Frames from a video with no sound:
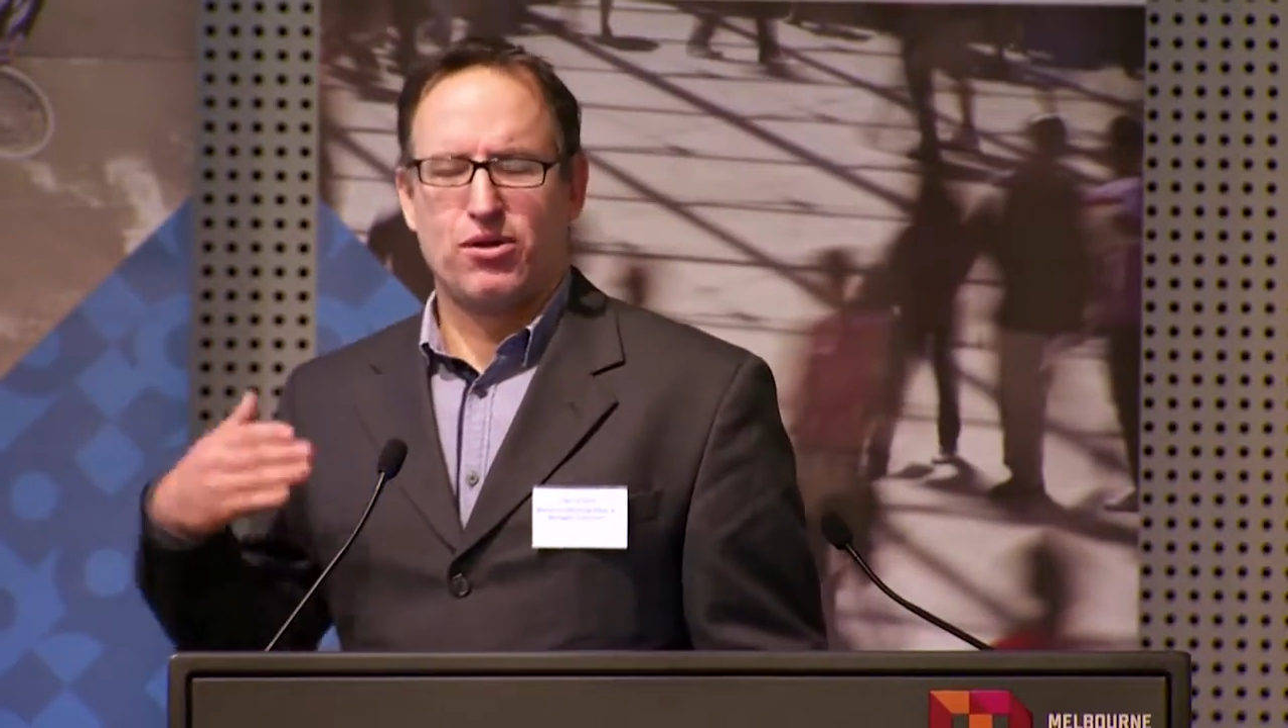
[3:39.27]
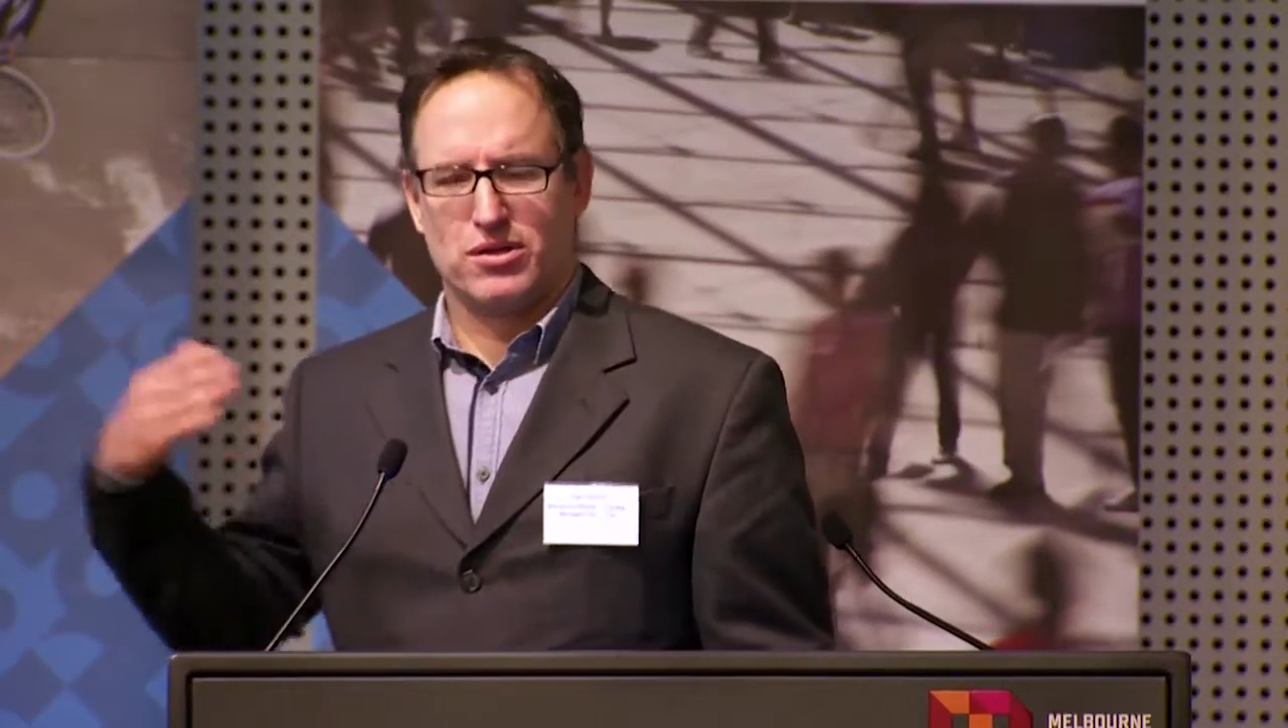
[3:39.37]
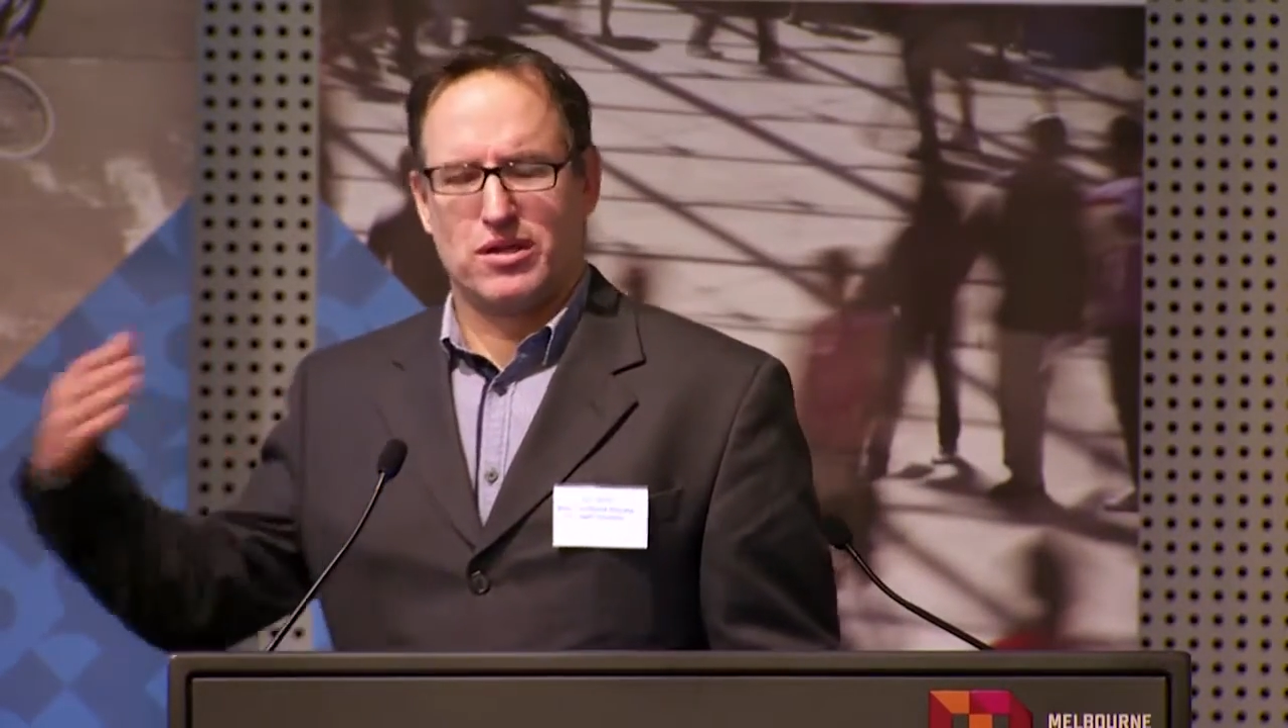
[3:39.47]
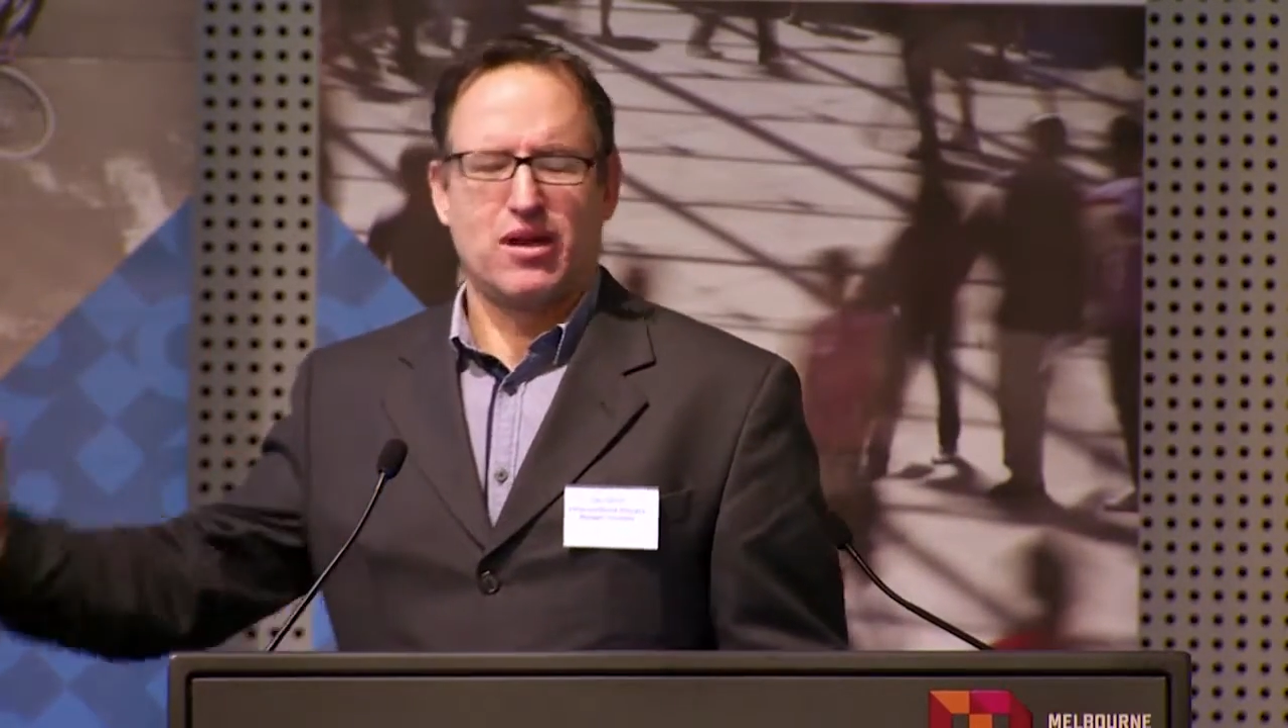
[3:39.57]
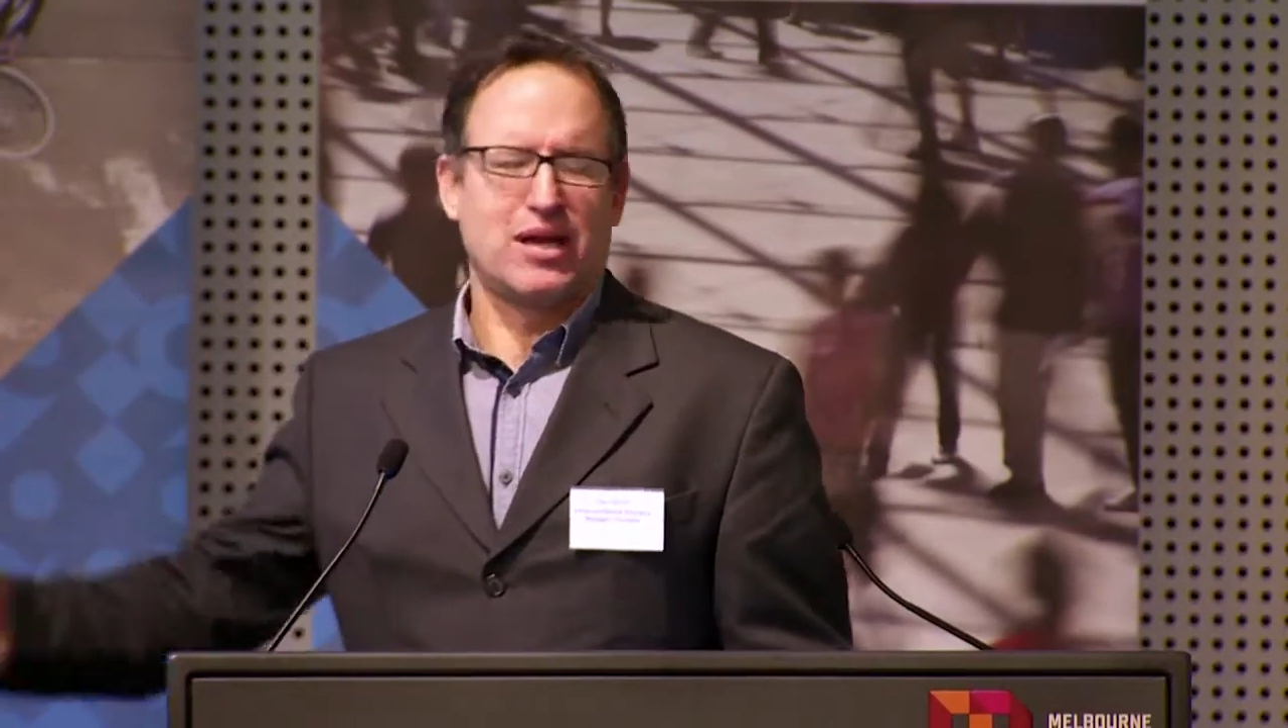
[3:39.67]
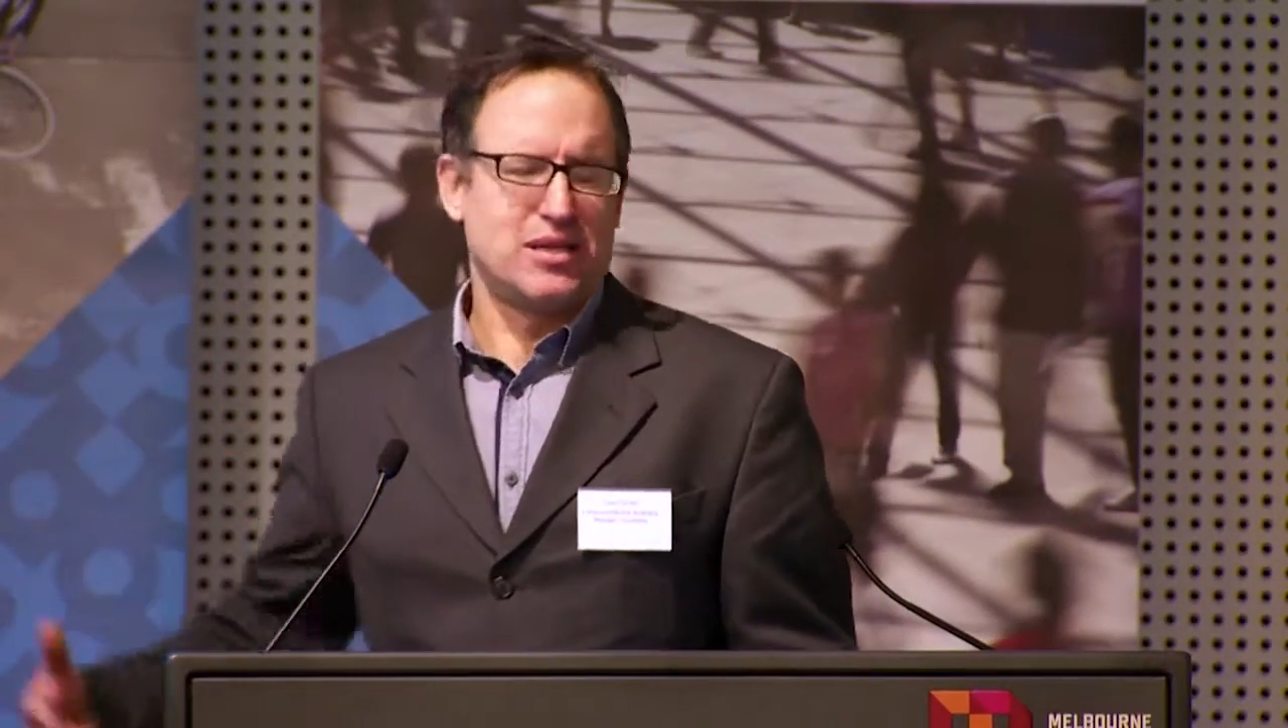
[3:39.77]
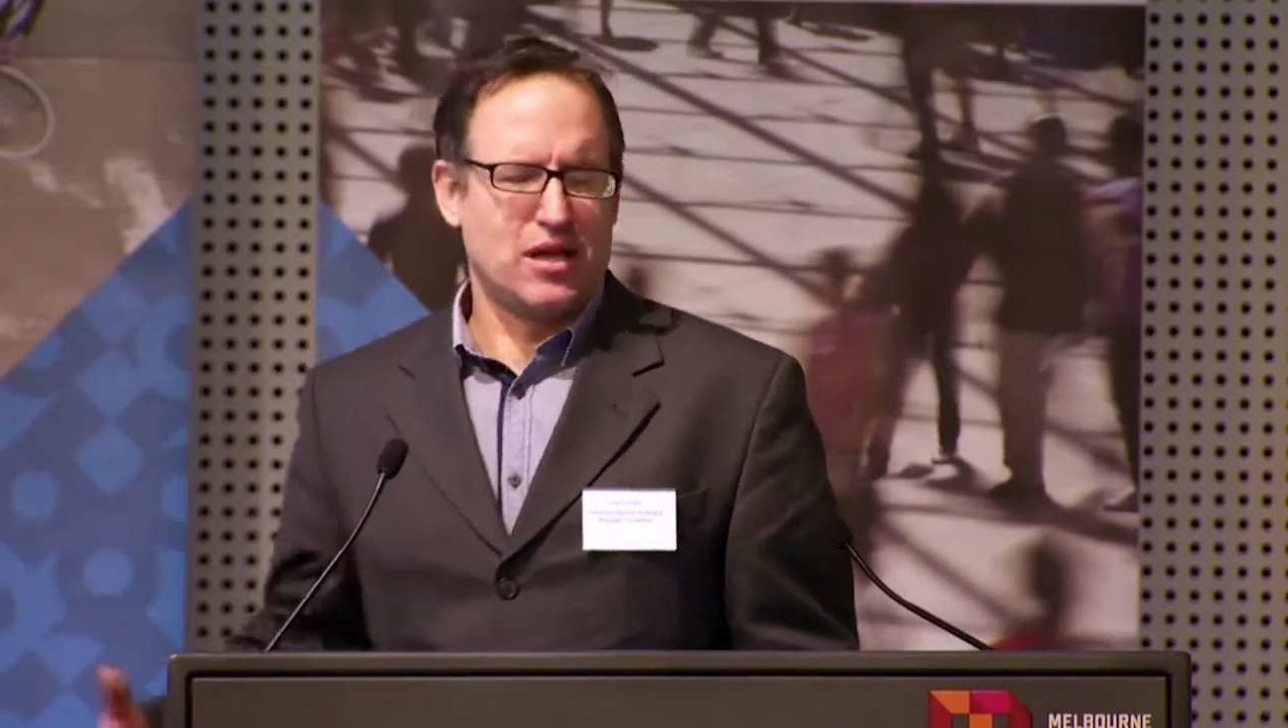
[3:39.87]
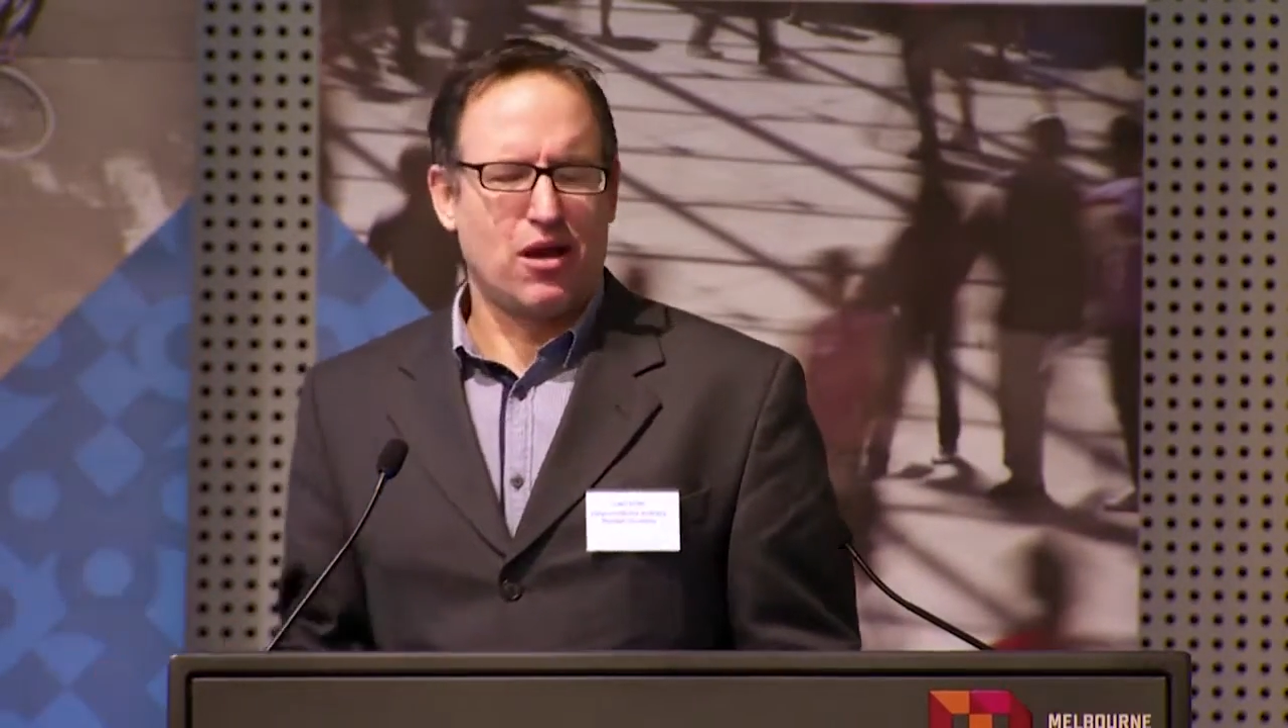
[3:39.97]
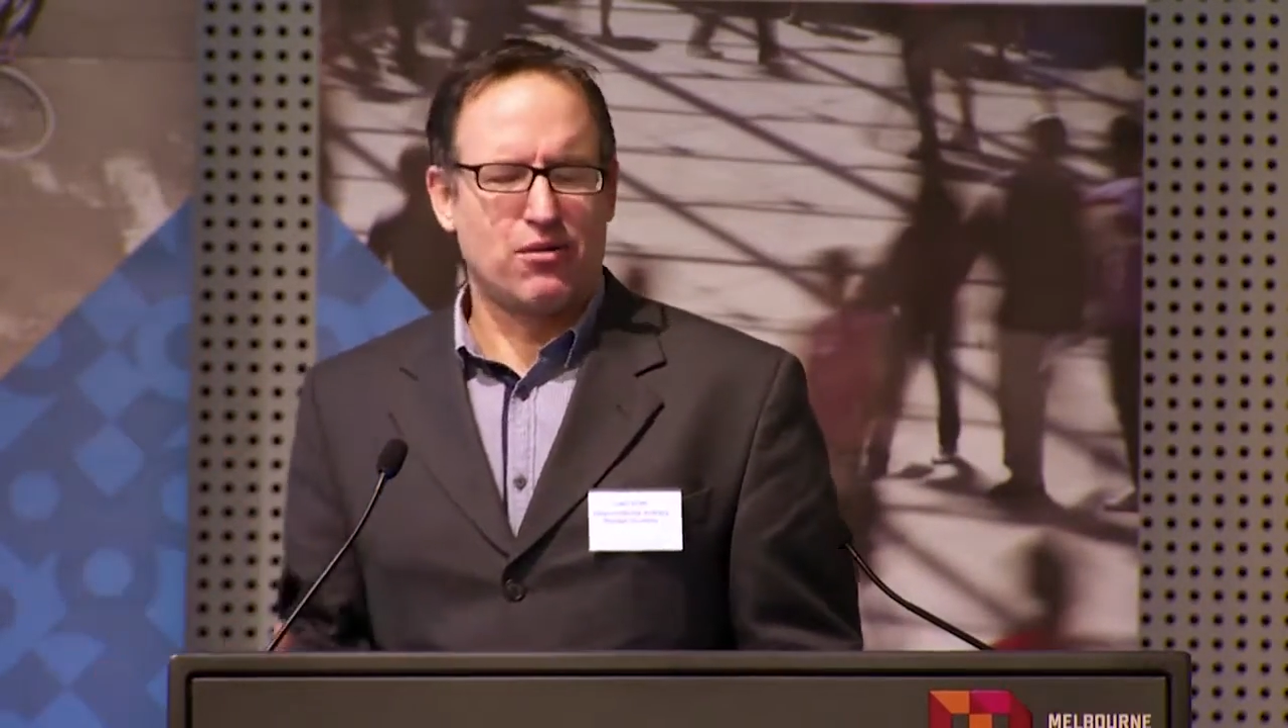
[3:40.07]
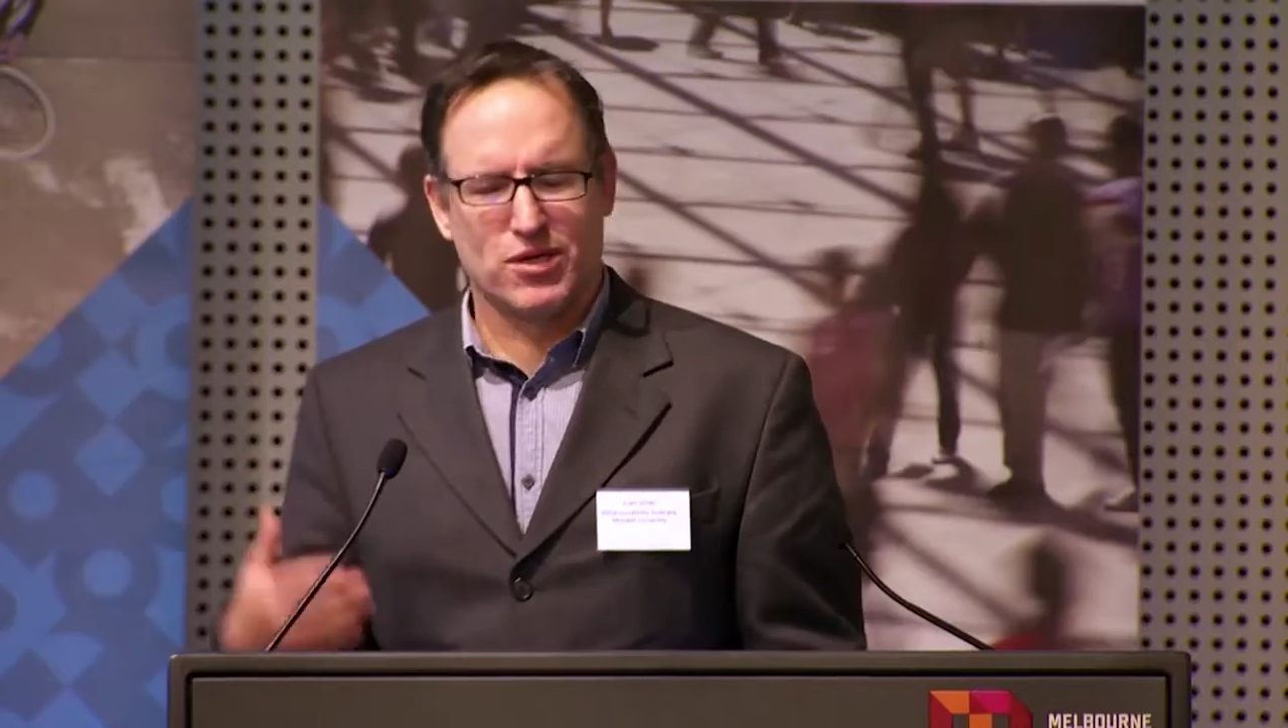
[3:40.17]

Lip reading: a